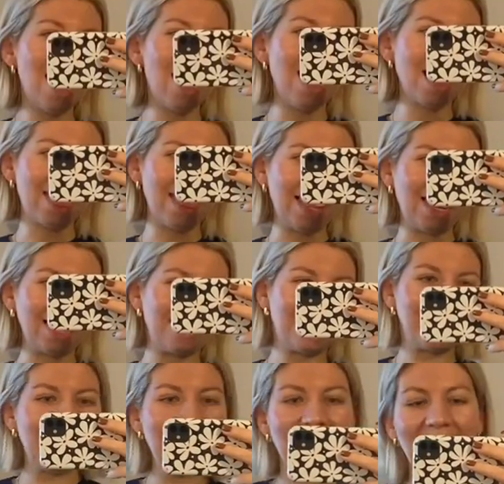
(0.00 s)
I think that's
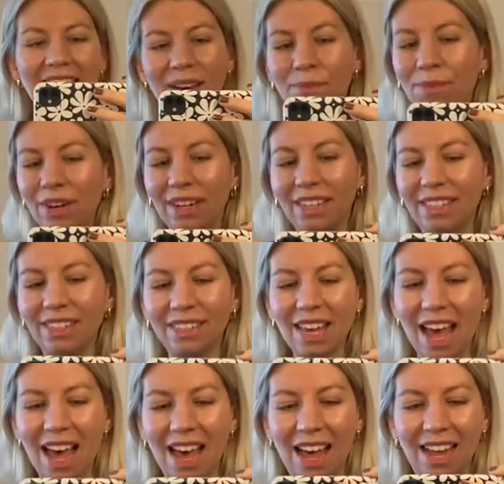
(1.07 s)
it and I'm ready to
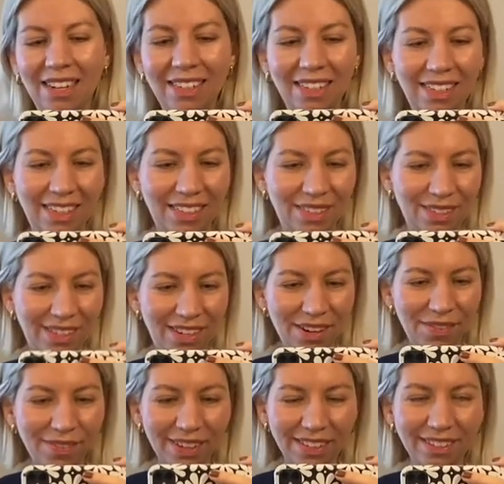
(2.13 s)
head into the
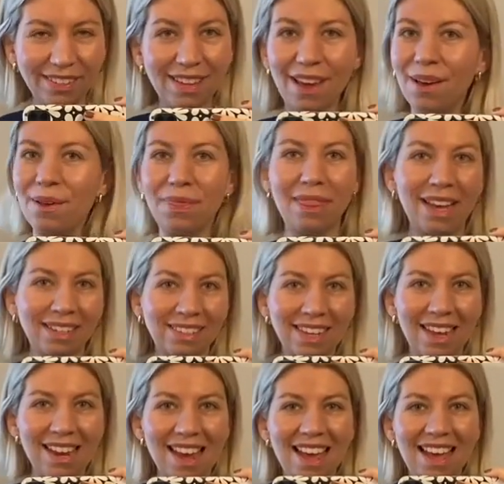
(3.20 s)
office. So that's
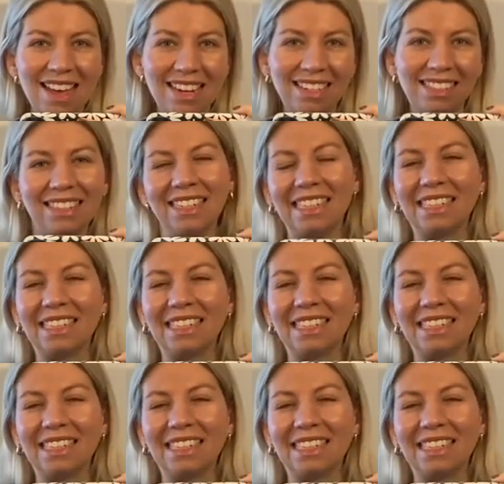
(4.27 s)
it and see you